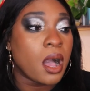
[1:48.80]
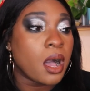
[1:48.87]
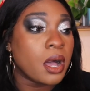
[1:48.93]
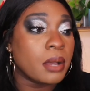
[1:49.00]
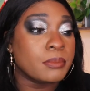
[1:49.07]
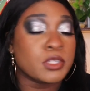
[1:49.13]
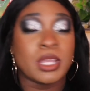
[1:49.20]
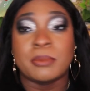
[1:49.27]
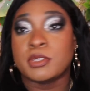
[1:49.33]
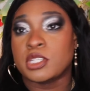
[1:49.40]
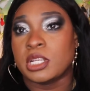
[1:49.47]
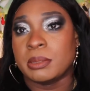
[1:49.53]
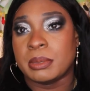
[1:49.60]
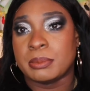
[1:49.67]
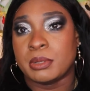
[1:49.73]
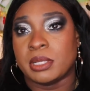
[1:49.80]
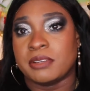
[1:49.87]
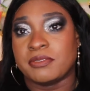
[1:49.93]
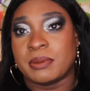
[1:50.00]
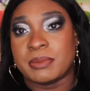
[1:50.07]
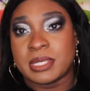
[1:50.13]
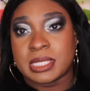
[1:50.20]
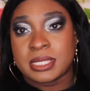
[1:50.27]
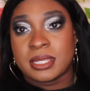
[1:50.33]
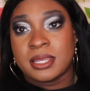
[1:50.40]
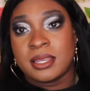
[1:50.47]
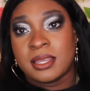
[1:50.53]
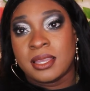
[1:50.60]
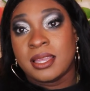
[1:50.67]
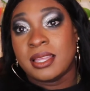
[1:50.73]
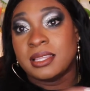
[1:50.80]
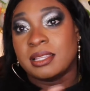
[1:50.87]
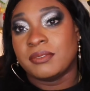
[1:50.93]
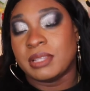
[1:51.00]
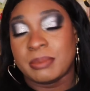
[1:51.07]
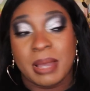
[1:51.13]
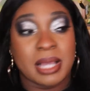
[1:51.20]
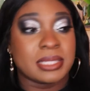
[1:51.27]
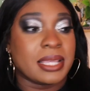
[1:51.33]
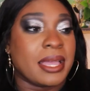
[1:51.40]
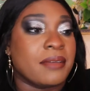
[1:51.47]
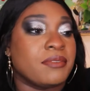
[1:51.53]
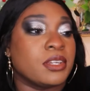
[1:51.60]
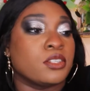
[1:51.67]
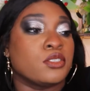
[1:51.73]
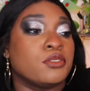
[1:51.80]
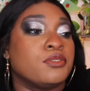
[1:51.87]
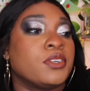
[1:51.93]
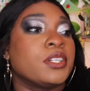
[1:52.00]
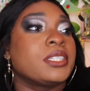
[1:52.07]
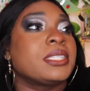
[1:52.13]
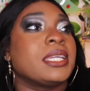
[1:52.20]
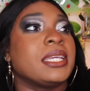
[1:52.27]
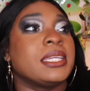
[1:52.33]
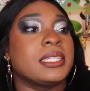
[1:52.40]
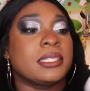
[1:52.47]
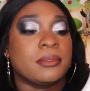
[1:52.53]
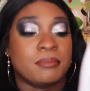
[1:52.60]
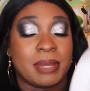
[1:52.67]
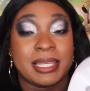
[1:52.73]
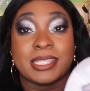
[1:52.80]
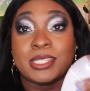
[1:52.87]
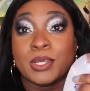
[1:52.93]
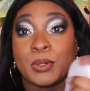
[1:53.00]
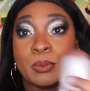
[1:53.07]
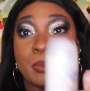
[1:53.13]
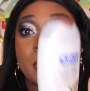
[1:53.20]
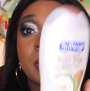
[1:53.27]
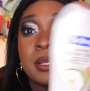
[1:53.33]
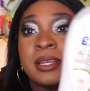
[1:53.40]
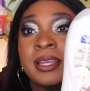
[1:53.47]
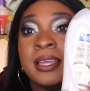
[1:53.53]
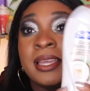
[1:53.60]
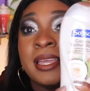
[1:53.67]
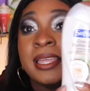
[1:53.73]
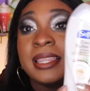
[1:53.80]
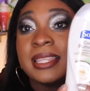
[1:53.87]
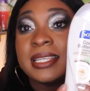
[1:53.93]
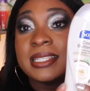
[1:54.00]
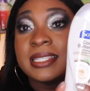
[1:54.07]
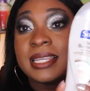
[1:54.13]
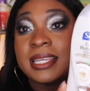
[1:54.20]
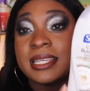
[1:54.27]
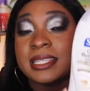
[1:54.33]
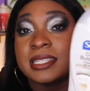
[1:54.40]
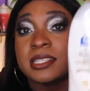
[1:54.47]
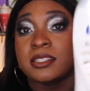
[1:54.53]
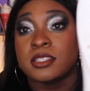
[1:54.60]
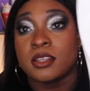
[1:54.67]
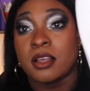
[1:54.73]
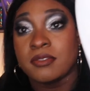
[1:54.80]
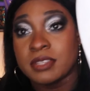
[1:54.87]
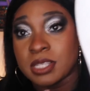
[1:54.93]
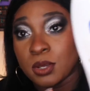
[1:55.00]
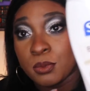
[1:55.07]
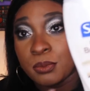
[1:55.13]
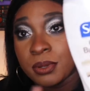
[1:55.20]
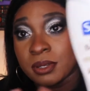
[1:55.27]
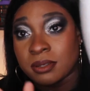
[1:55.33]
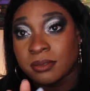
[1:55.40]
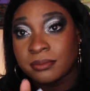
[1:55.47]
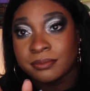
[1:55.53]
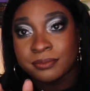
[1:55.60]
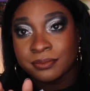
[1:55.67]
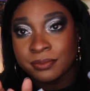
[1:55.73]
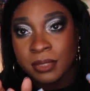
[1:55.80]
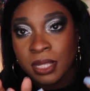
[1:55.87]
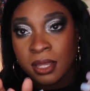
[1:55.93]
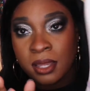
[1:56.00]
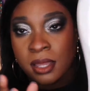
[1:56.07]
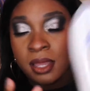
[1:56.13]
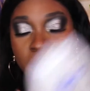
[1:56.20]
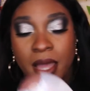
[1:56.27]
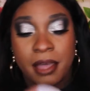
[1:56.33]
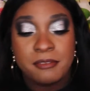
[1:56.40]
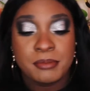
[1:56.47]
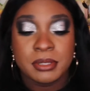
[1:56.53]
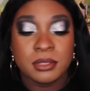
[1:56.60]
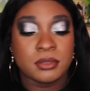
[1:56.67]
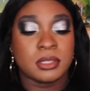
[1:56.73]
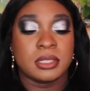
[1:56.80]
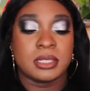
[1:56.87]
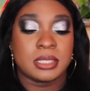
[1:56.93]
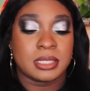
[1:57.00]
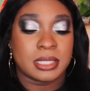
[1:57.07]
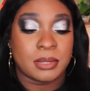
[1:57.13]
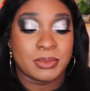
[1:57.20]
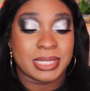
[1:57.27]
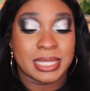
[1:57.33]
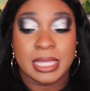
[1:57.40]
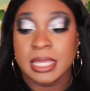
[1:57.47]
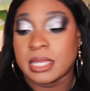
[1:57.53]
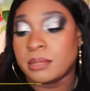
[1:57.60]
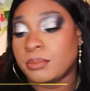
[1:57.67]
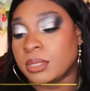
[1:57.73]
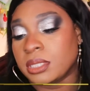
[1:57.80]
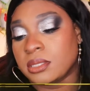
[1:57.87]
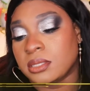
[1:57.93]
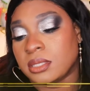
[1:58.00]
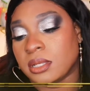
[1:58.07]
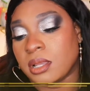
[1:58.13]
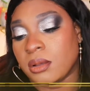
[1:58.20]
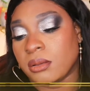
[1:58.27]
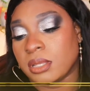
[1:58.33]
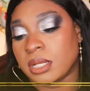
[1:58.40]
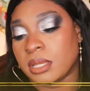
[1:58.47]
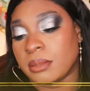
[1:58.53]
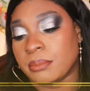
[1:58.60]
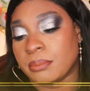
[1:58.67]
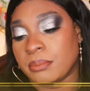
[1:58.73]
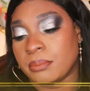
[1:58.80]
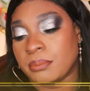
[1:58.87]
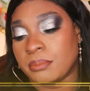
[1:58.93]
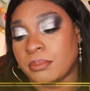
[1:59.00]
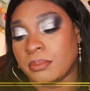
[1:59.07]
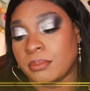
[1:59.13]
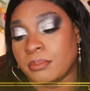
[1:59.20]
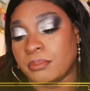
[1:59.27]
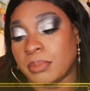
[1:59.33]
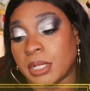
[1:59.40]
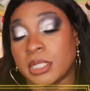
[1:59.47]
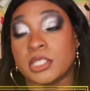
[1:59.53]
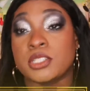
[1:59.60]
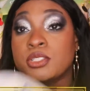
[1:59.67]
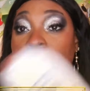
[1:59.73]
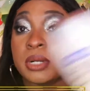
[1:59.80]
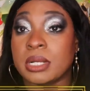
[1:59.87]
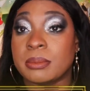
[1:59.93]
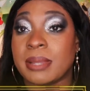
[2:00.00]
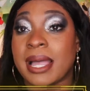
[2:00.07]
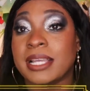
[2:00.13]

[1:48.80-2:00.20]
Um, so I'm just going to be pulling from this lovely box I have here. So first is my soap. This is Softsoap. I've been using this since I was a kid, but this is a coconut butter scrub.